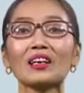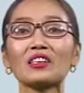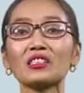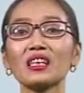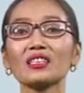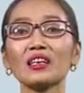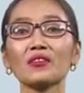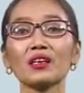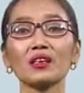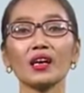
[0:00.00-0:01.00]

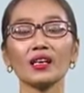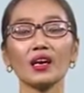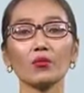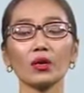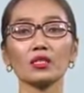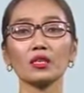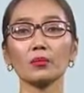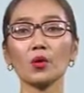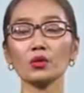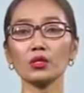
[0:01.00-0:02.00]
Krishnadeva Raya was the
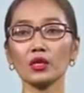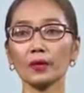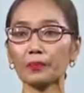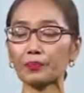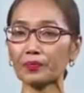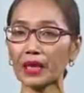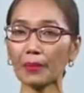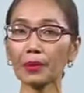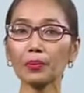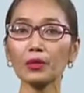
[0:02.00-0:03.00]
most
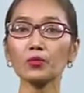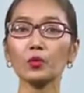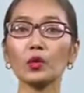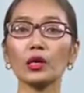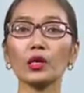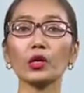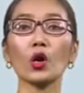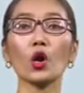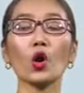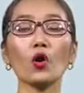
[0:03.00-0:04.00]
capable ruler
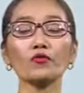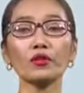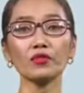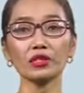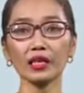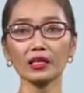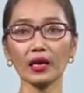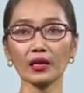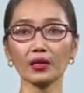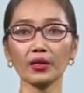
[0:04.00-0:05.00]
of the
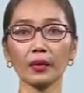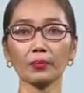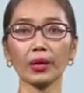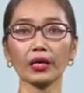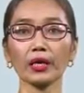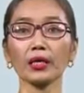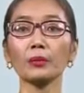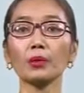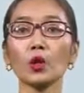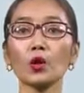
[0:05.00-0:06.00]
Vijayanagar Empire.
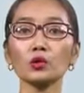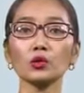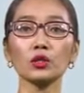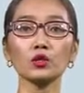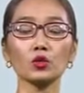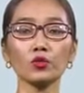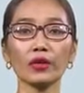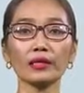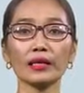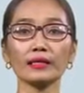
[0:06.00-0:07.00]
He belongs to the
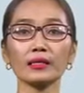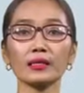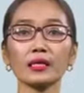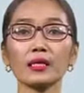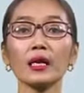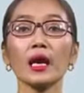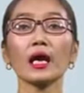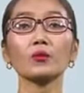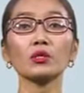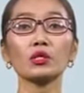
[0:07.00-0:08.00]
Tuluva dynasty
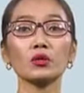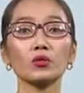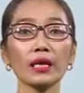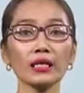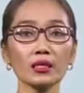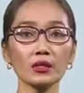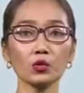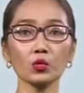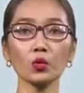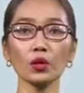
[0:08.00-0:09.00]
and was the
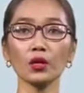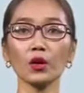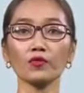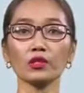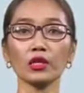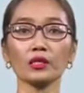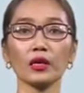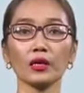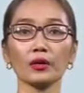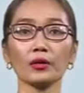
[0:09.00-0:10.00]
greatest ruler of
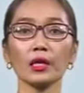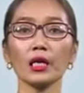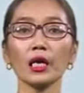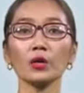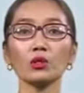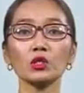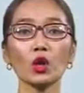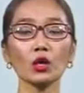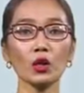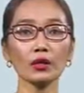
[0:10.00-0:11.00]
Vijayanagar. He was
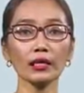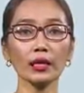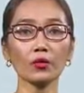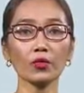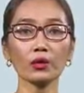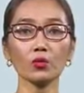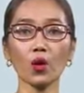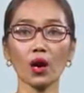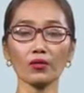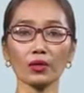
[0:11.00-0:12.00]
not only a great
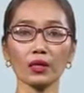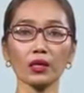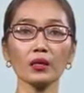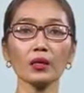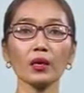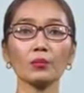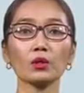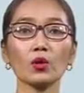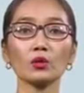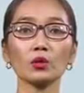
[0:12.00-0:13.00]
warrior,
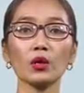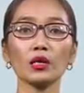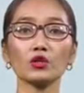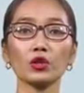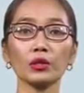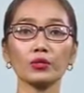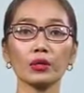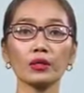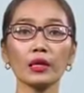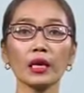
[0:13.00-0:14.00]
but also a
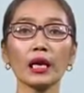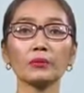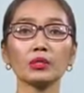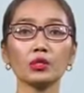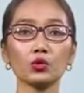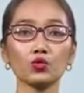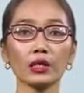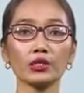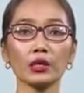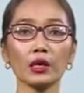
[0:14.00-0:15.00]
general,
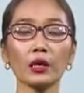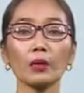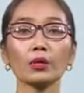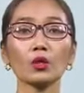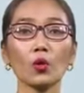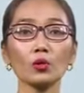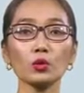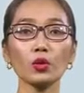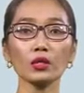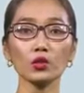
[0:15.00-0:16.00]
administrator, but
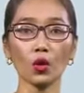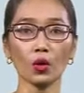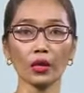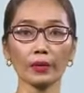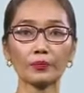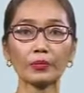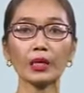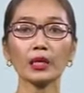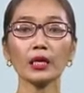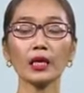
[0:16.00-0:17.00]
also a scholar.
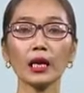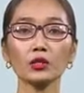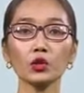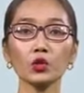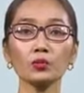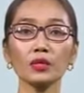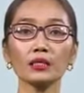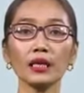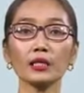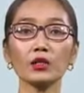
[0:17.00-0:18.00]
He assumed the
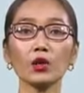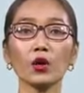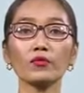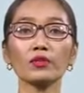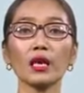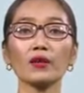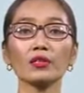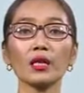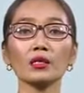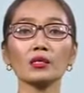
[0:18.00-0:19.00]
title of
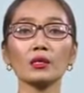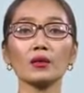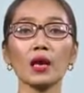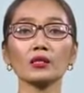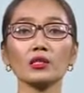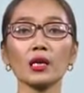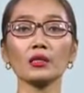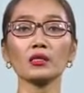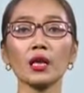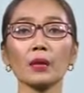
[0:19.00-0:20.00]
Yavana
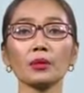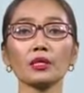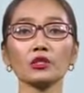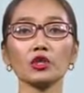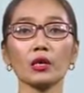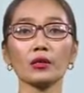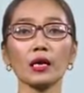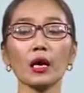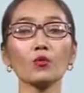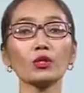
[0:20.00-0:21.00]
Rajya
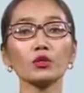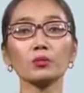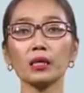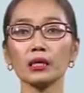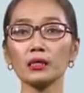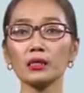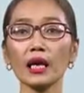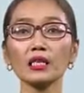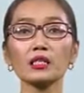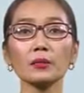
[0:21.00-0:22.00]
Sthapanacharya, which means
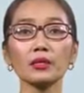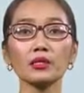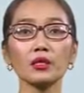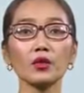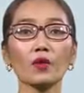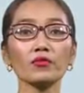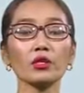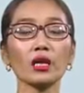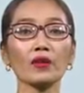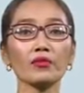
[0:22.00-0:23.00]
establisher of the
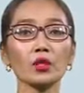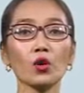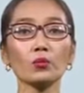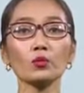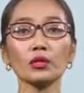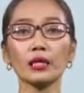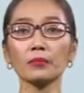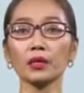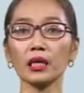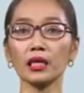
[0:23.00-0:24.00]
Yavanor
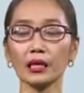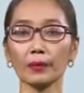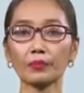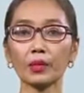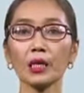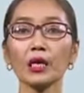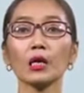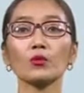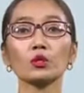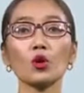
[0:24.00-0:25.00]
Muslim kingdom.
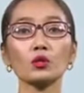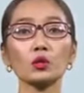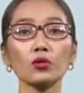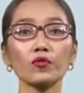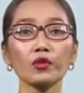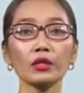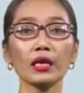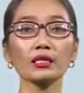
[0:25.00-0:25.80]
He was also referred